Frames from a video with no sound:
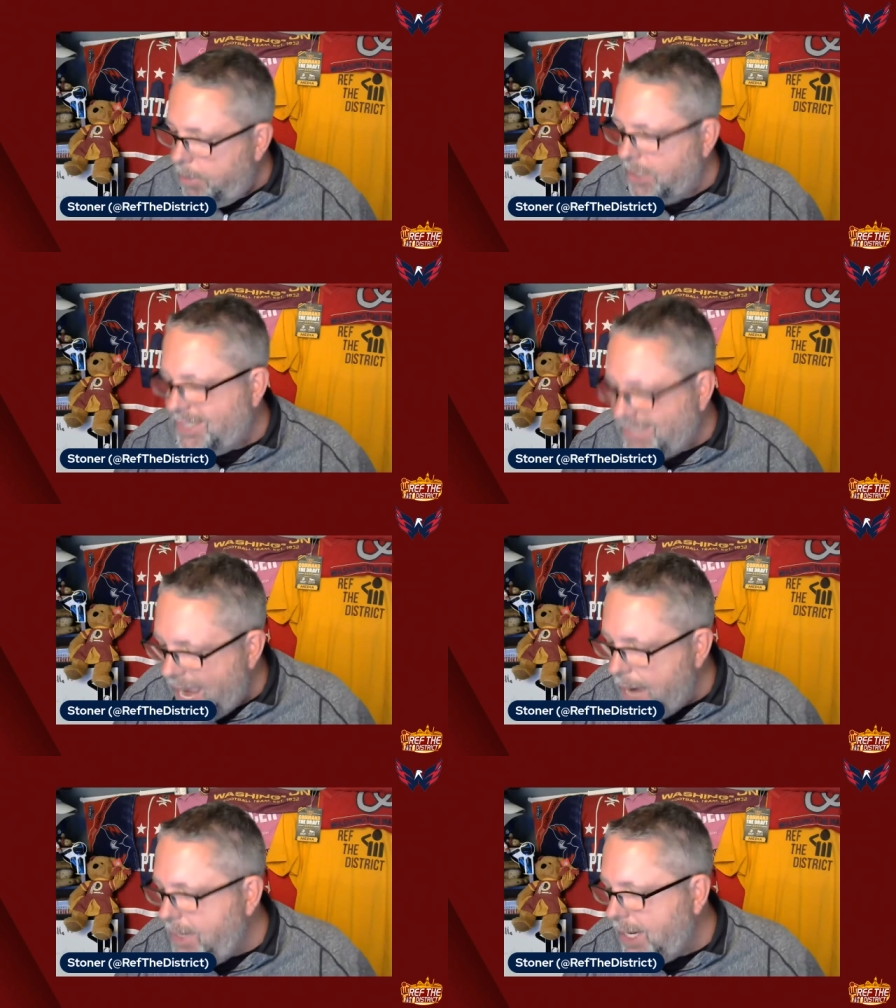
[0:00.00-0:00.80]
But
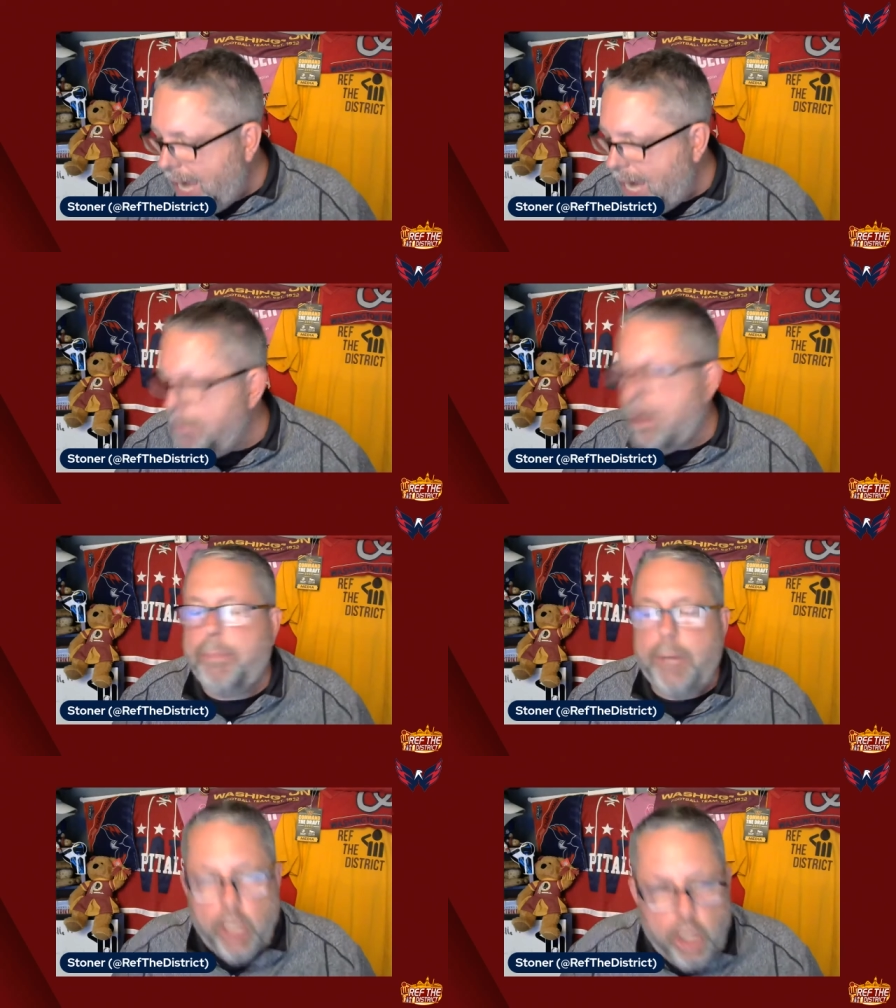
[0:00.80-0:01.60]
Sammy came
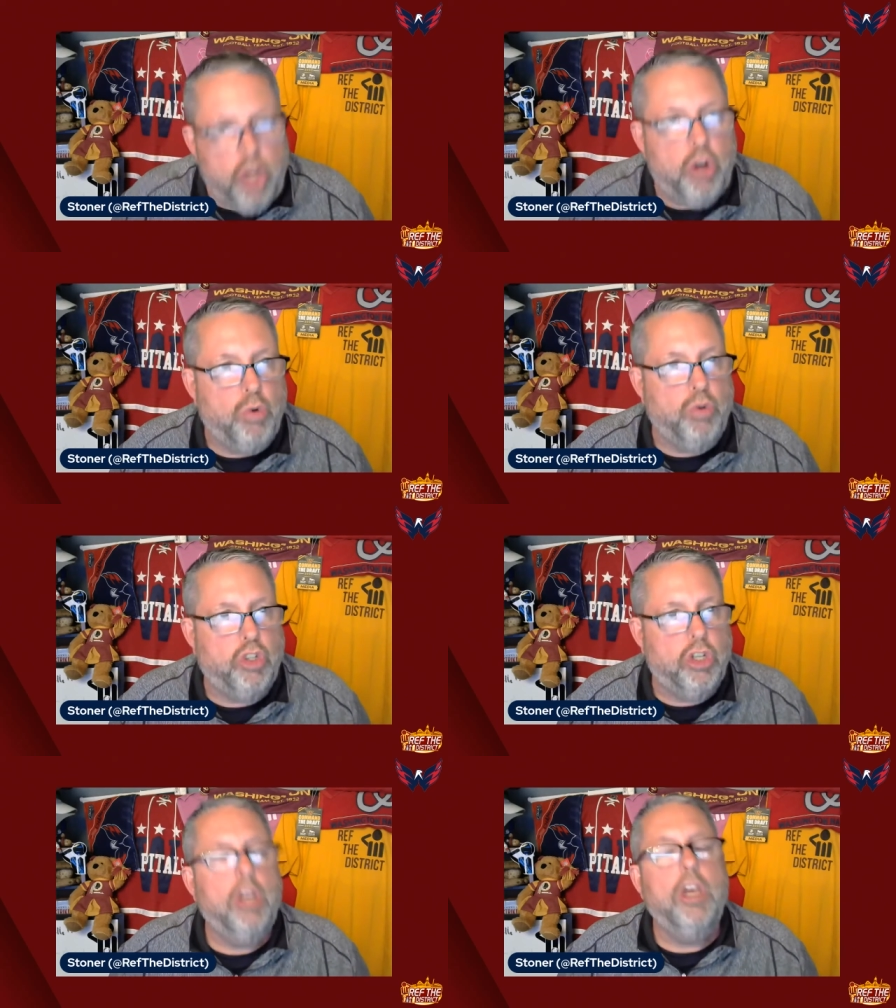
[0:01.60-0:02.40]
up
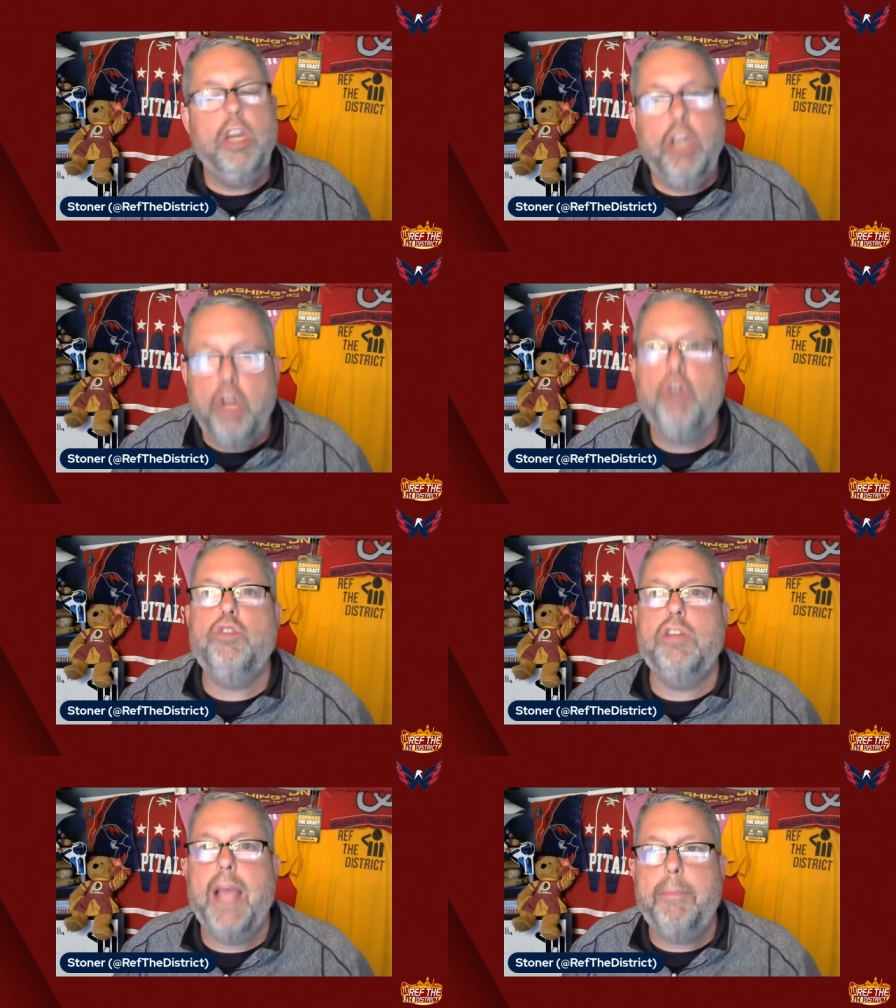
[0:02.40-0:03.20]
huge,
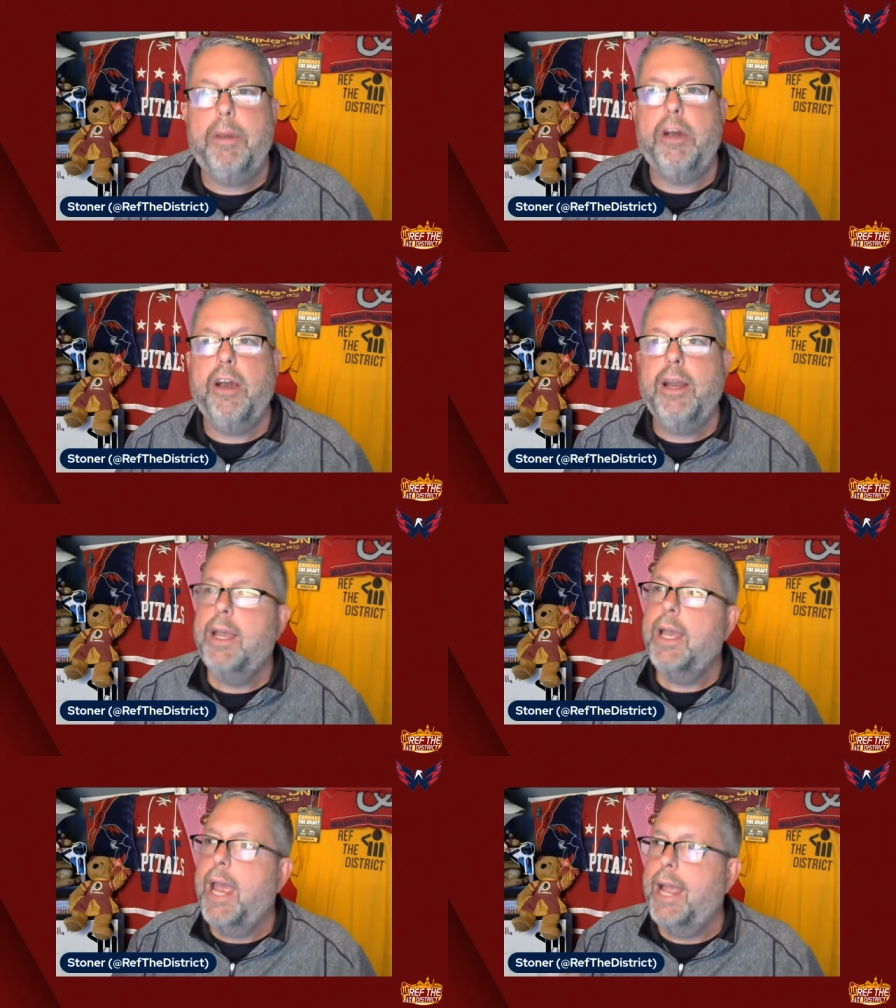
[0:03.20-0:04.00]
huge in that period.
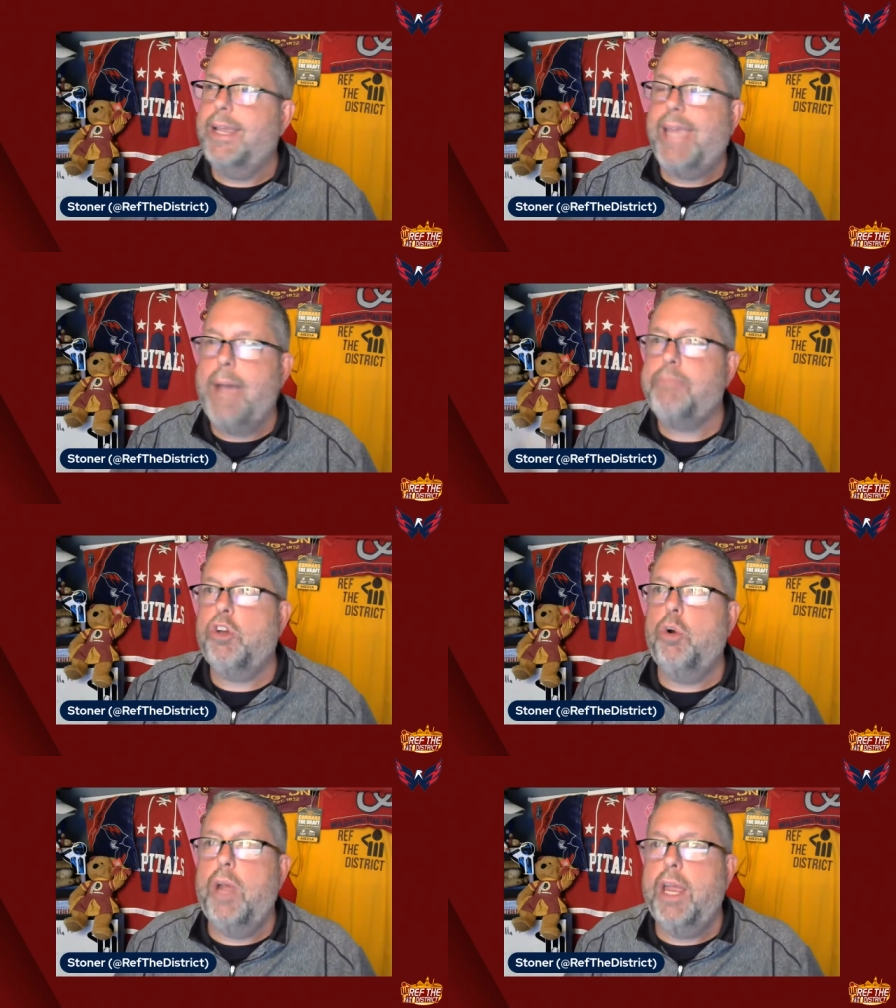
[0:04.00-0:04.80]
And the Caps
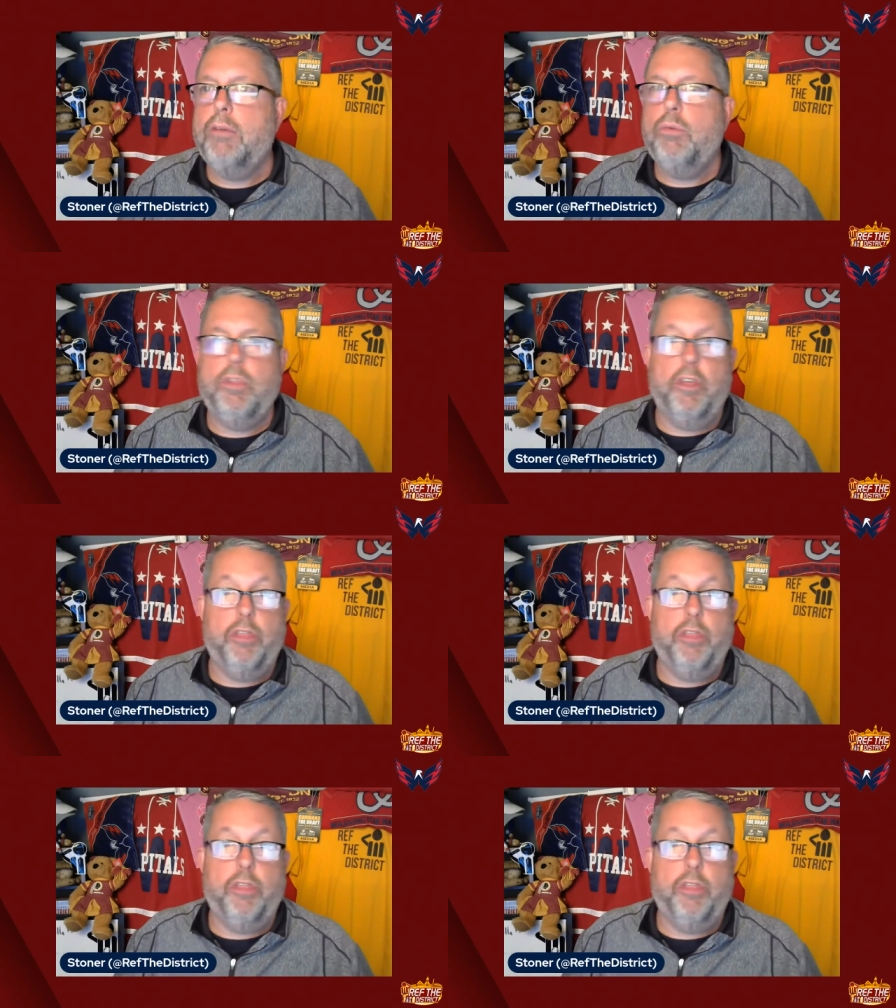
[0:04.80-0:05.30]
go in with a